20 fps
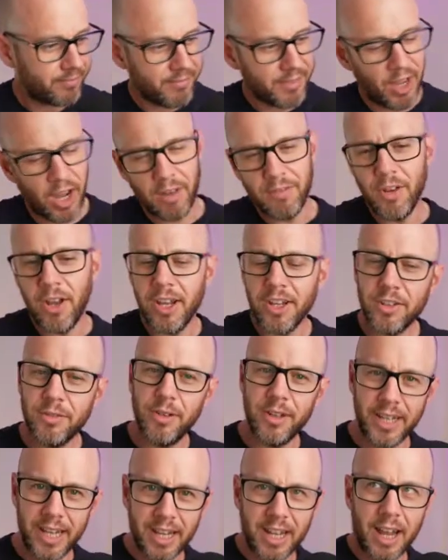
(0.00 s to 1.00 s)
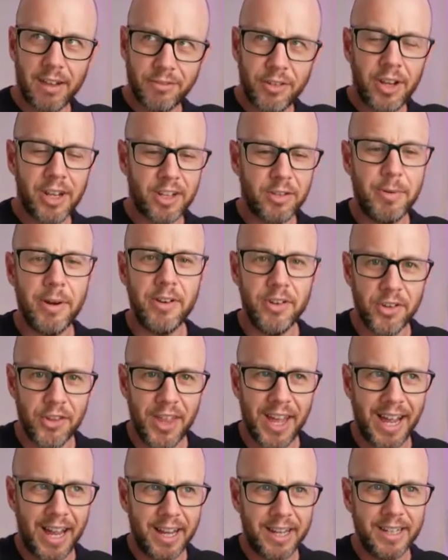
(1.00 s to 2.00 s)
I've not experienced
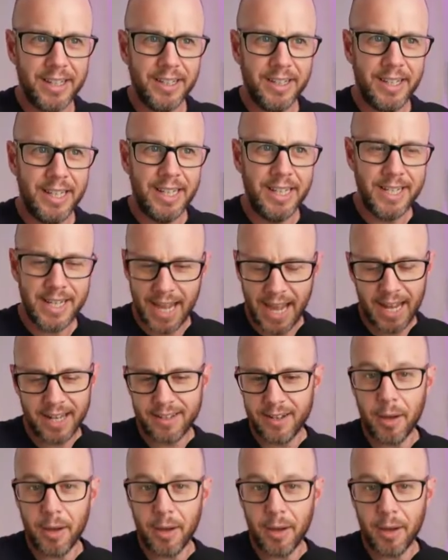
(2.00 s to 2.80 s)
that yet.